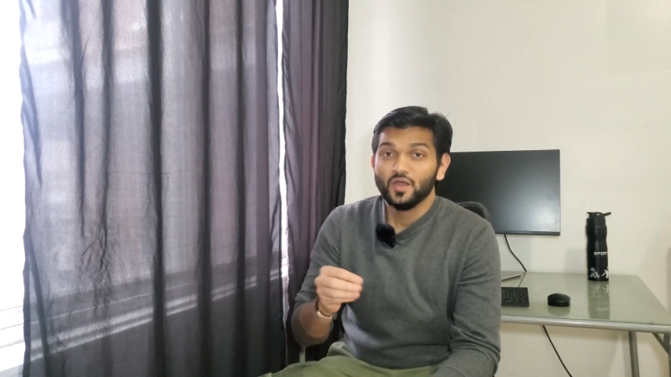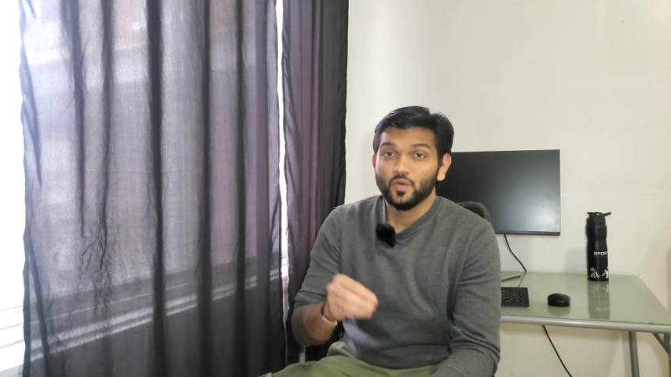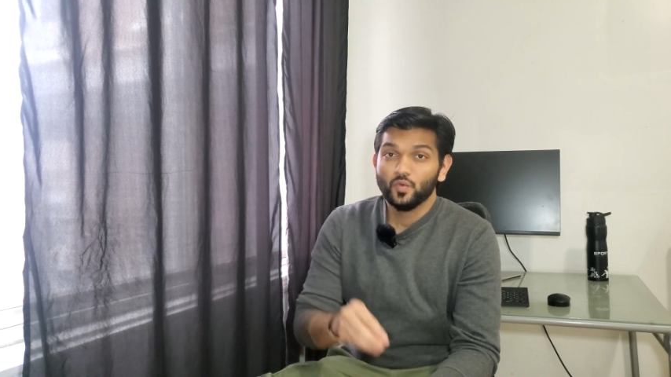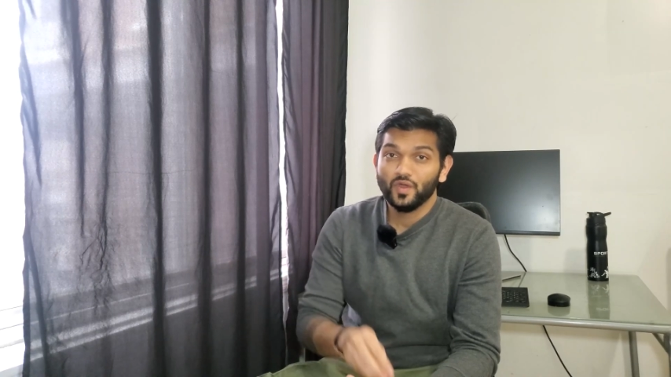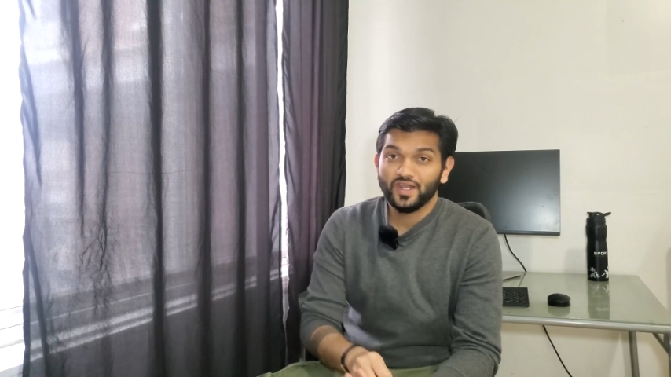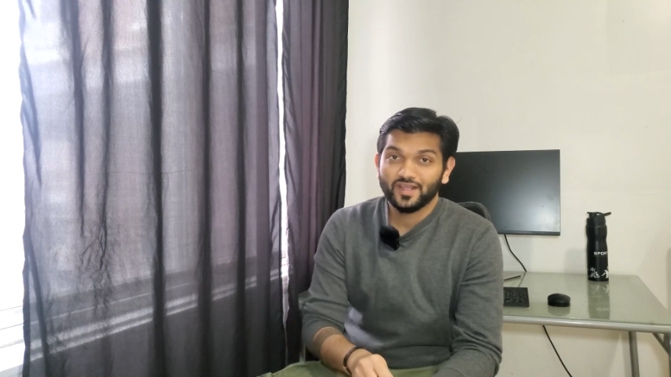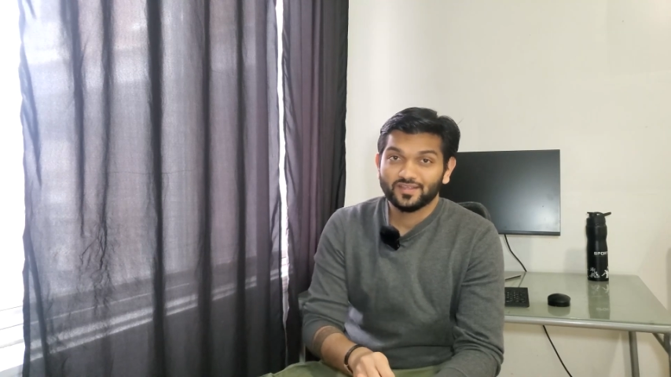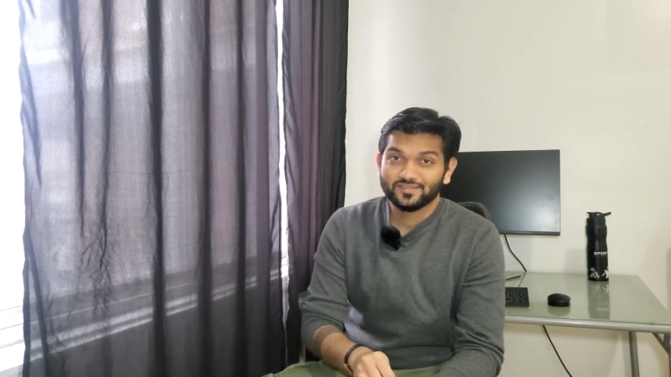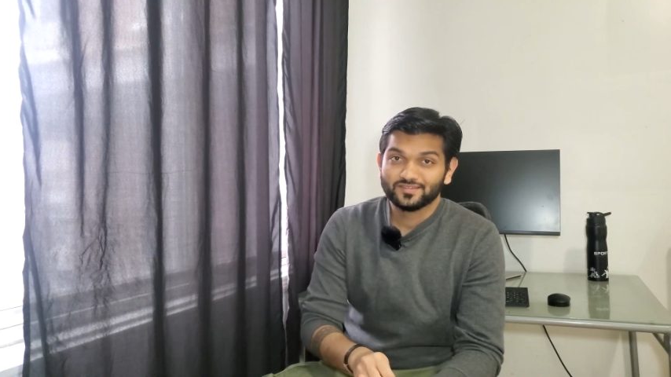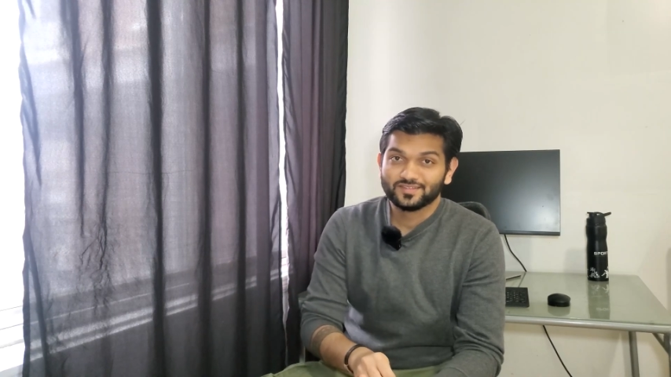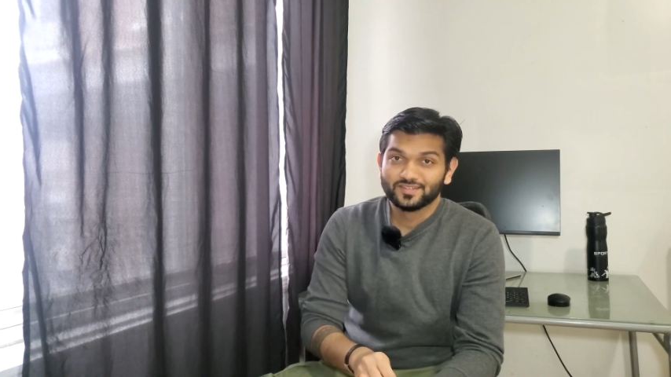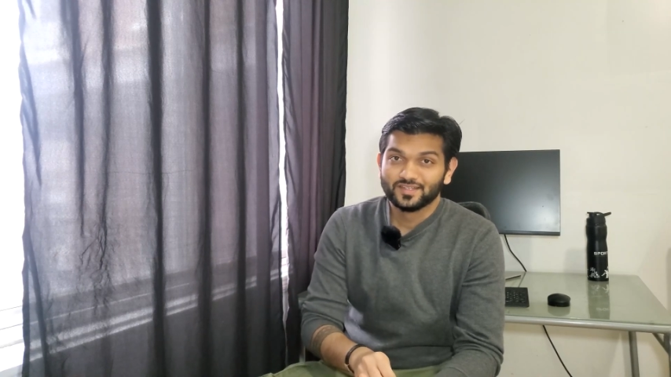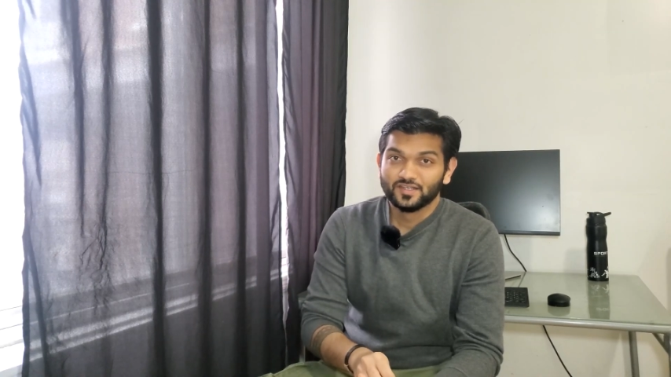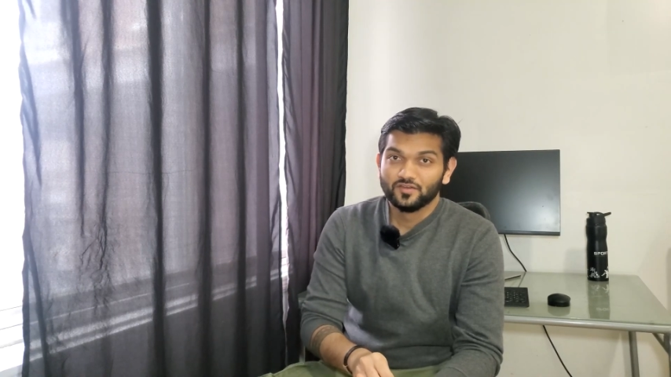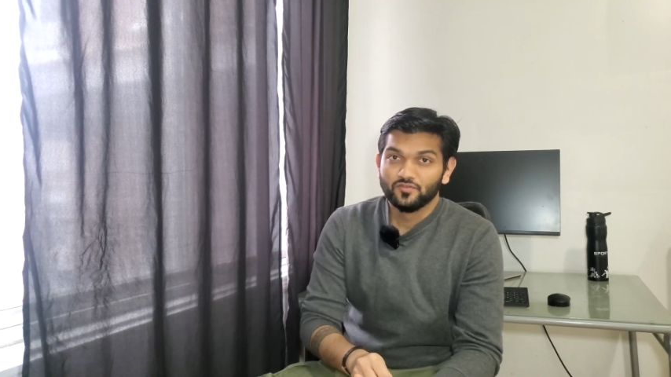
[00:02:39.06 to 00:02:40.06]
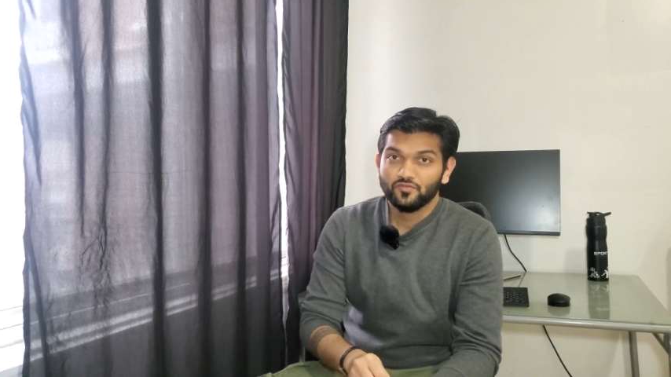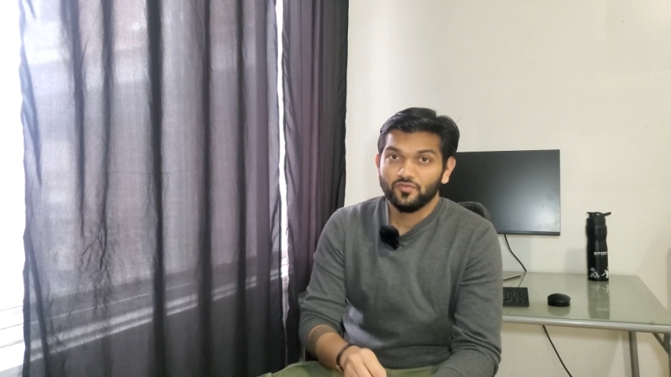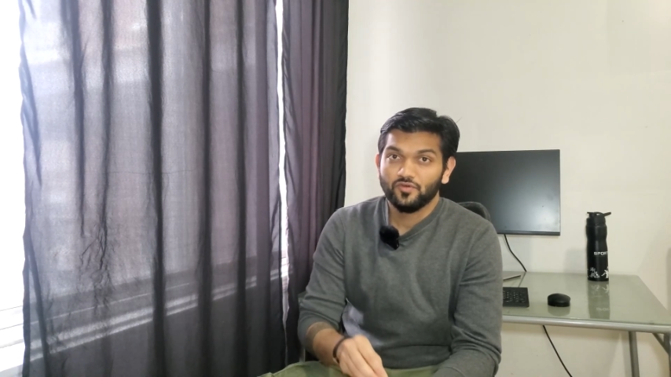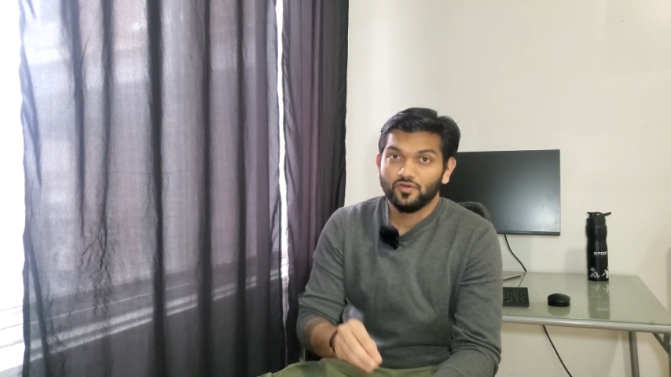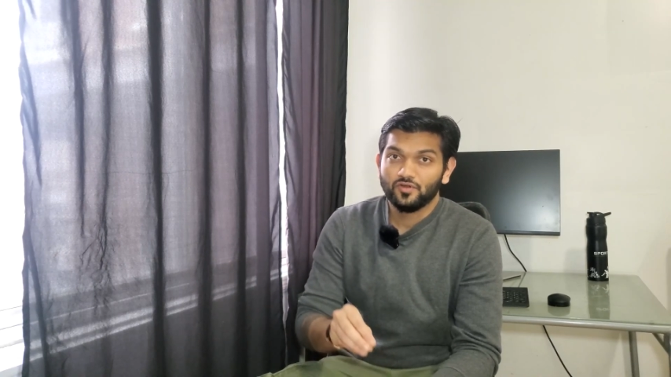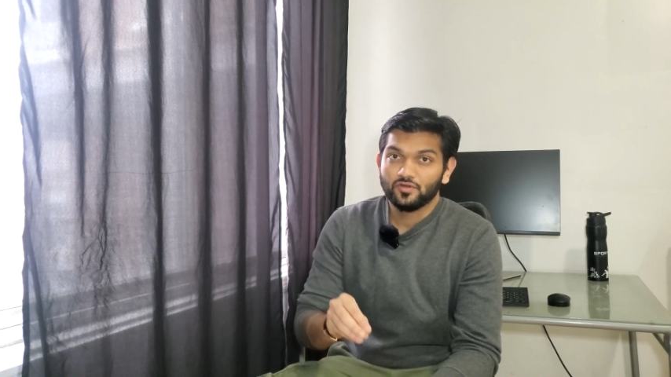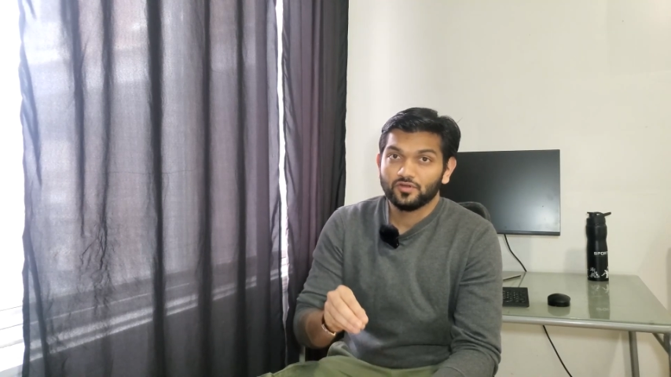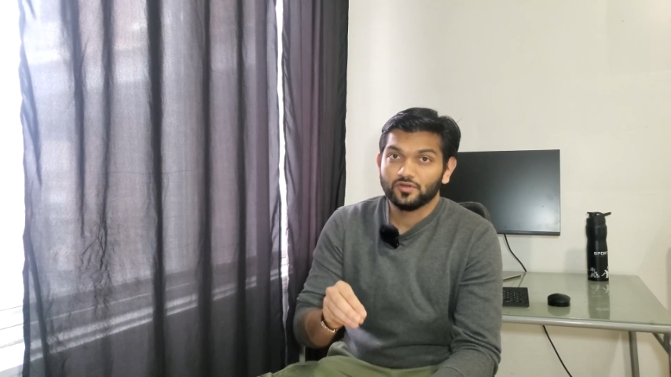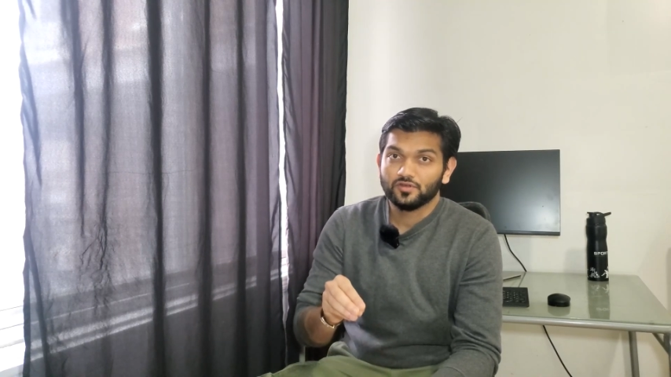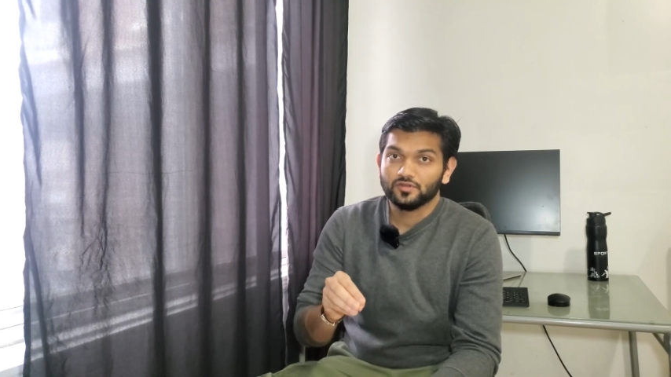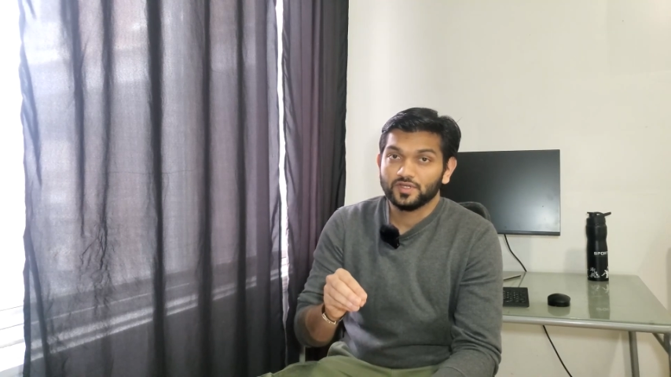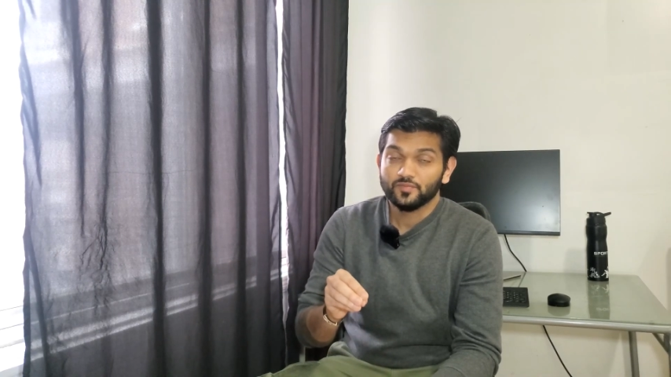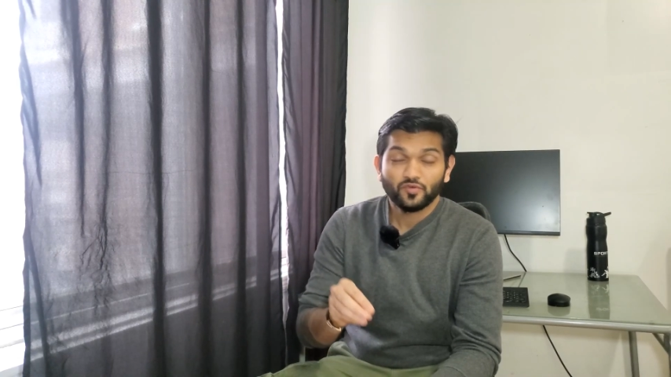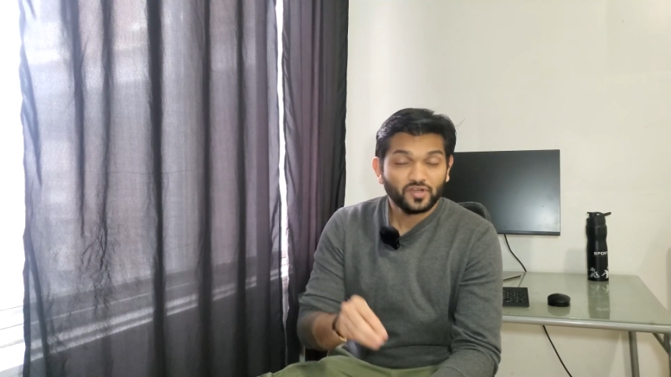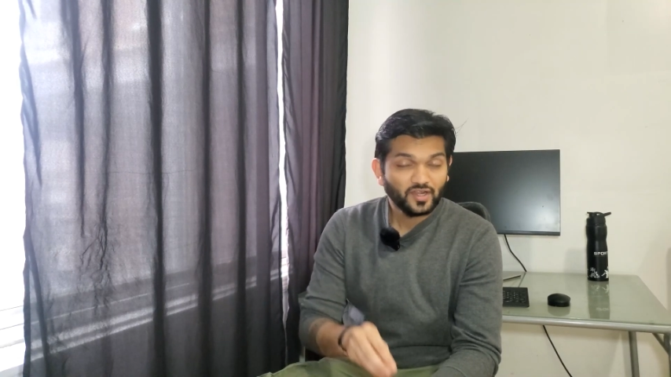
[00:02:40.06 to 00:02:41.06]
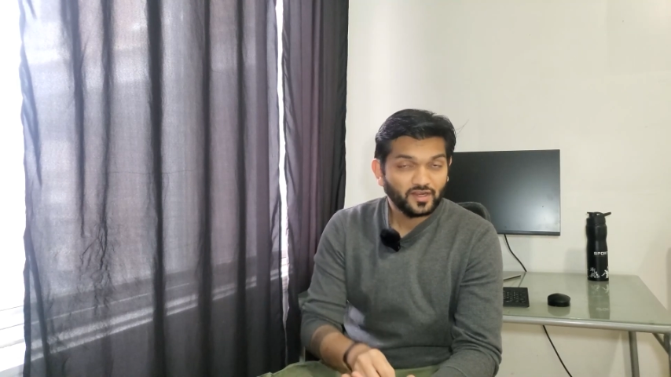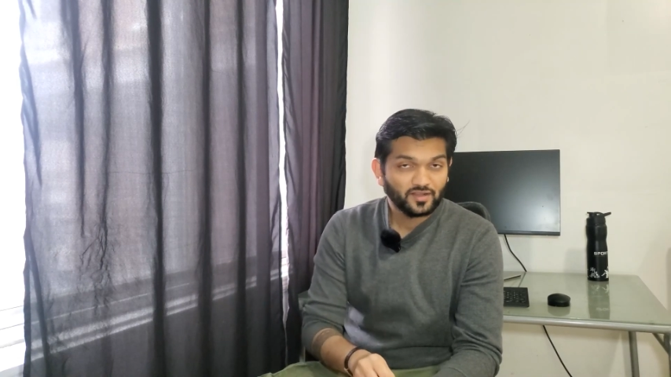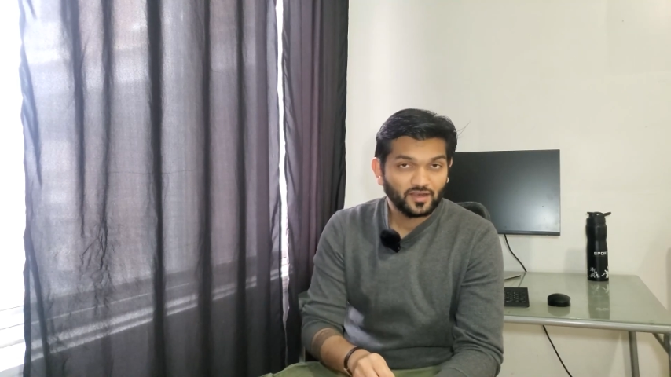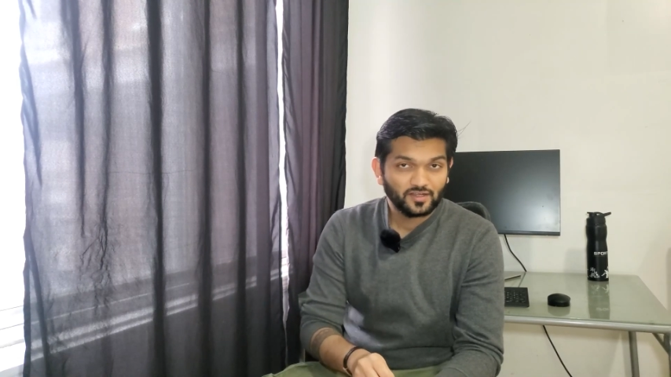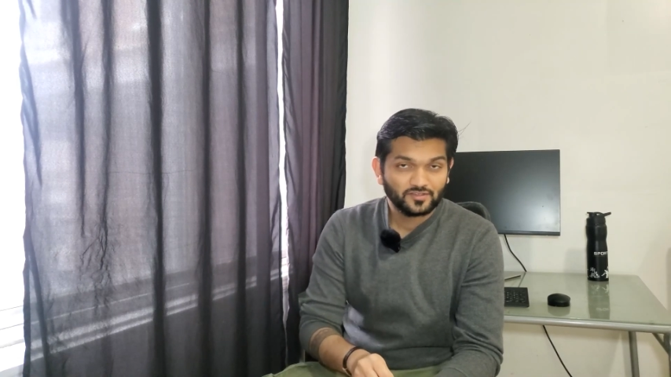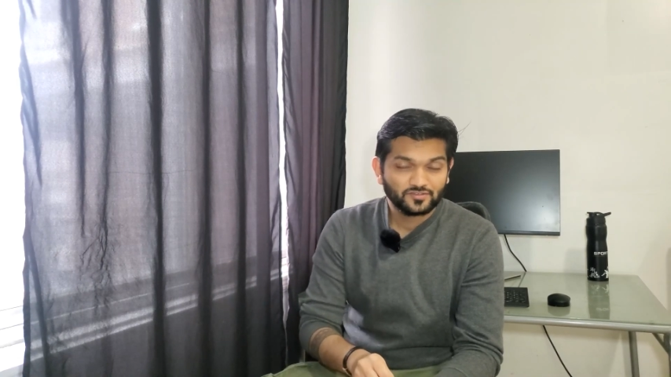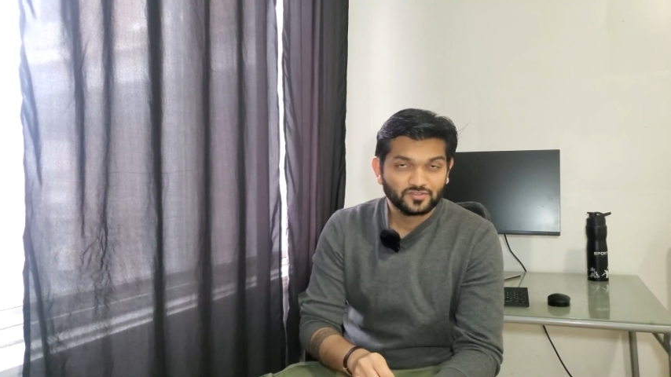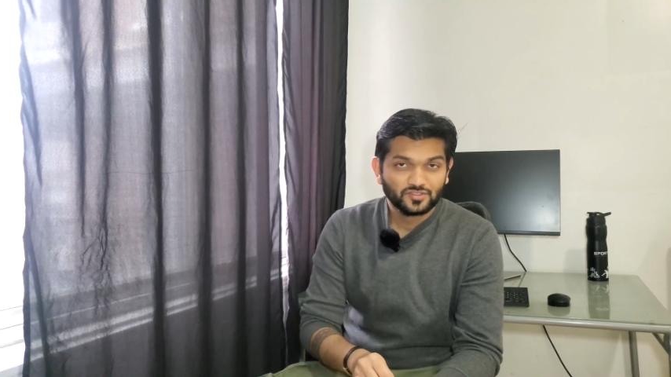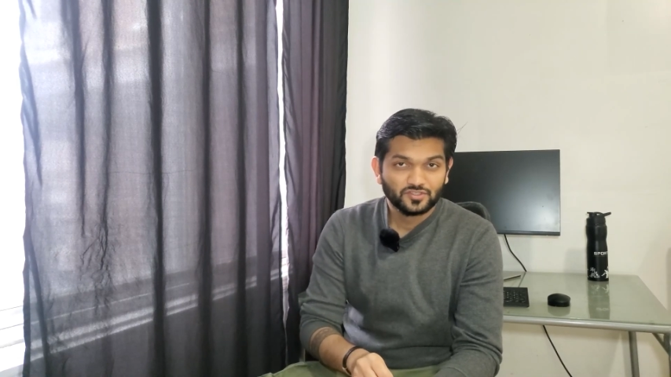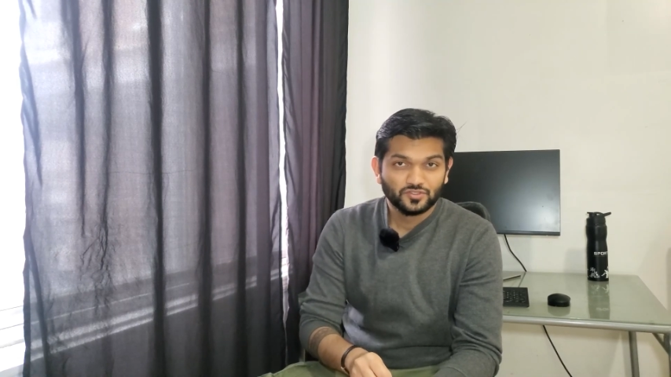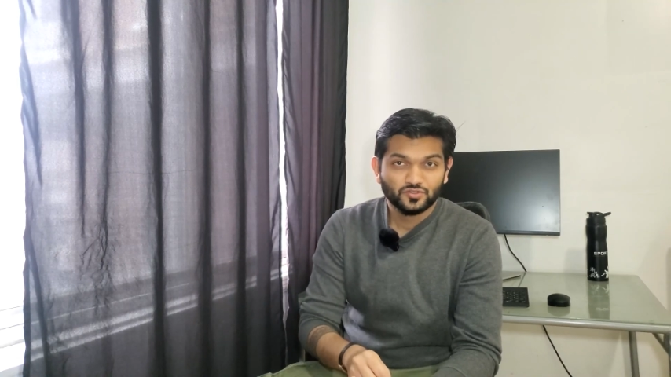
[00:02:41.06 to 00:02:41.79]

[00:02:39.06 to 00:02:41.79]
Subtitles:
Whereas for reporting analyst,